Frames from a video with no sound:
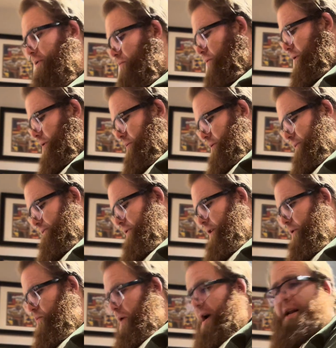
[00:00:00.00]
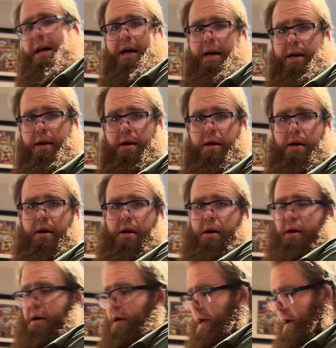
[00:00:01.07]
what the fuck, why not?
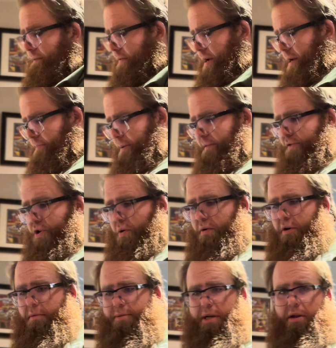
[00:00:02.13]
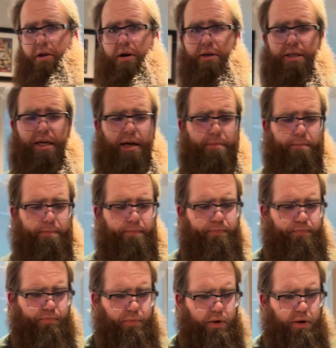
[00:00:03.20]
Haven't had beef short ribs in a long time.
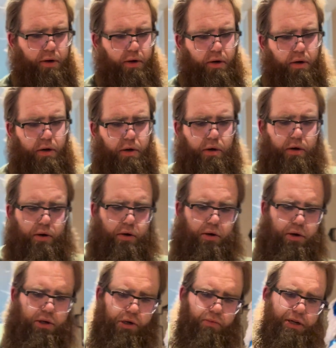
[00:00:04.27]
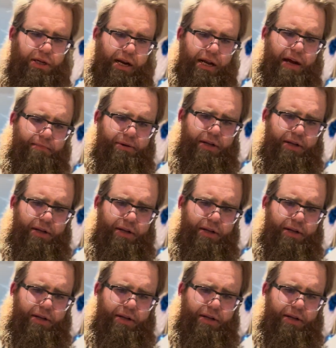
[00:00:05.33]
So we're just going to empty